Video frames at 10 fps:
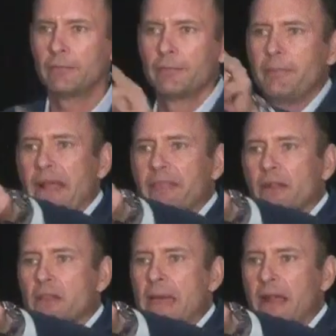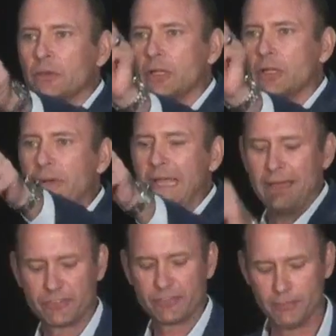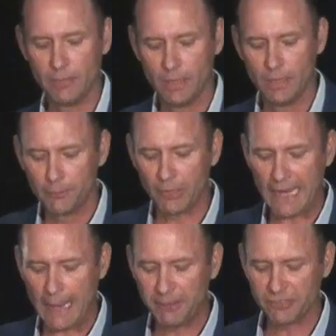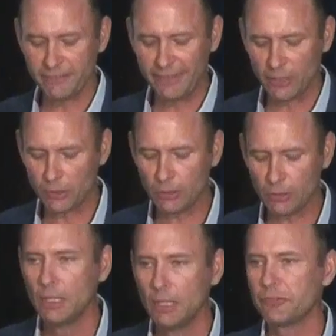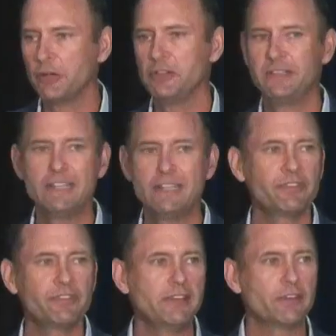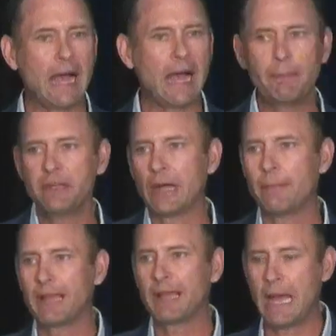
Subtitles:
back there in the back of the room we have some print copies available. So if you didn't receive your copy, grab a copy